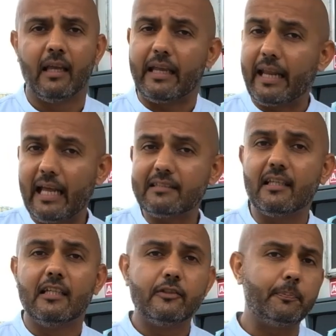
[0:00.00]
It has
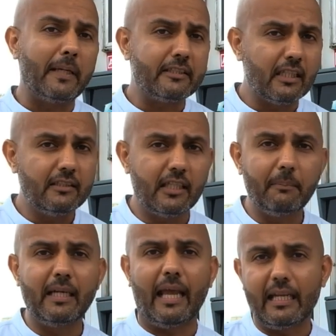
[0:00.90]
special
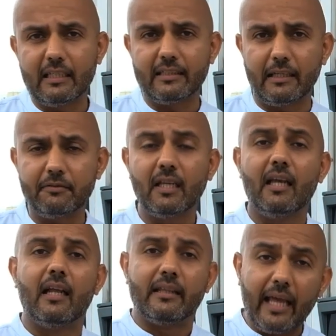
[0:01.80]
German additives
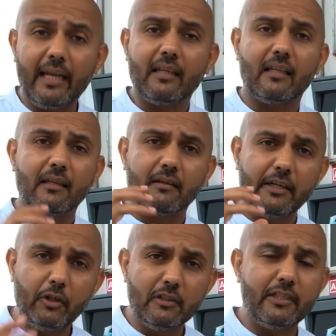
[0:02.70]
that
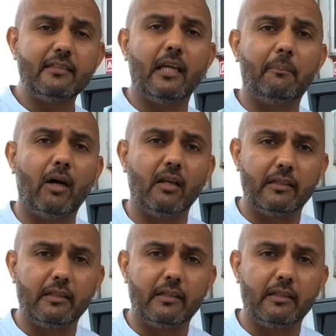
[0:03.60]
reduces the amount of